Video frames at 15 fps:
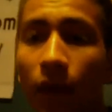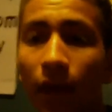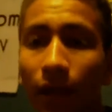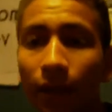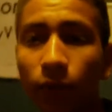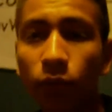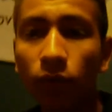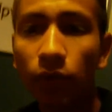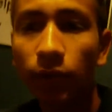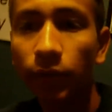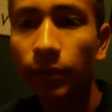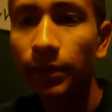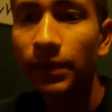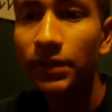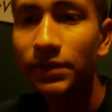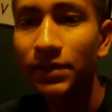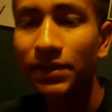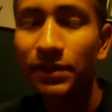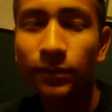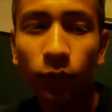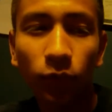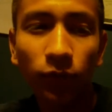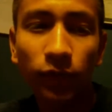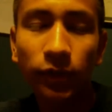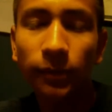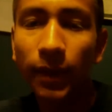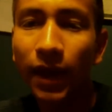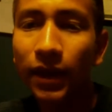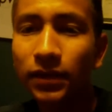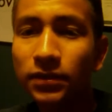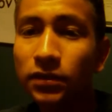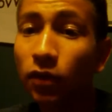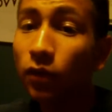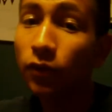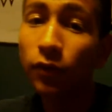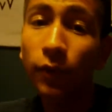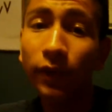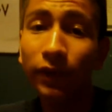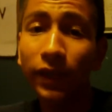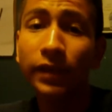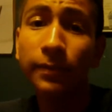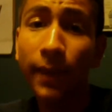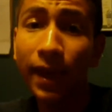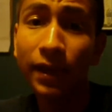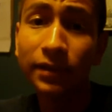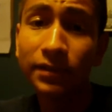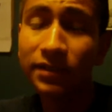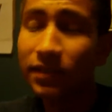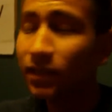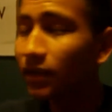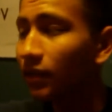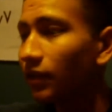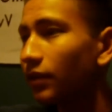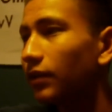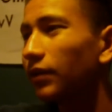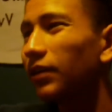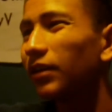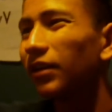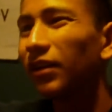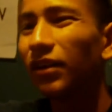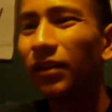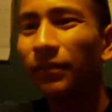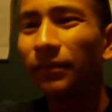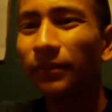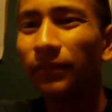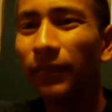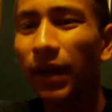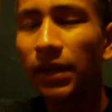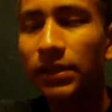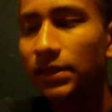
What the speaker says: I like working with PCs more than Macs. Although I like Macs, I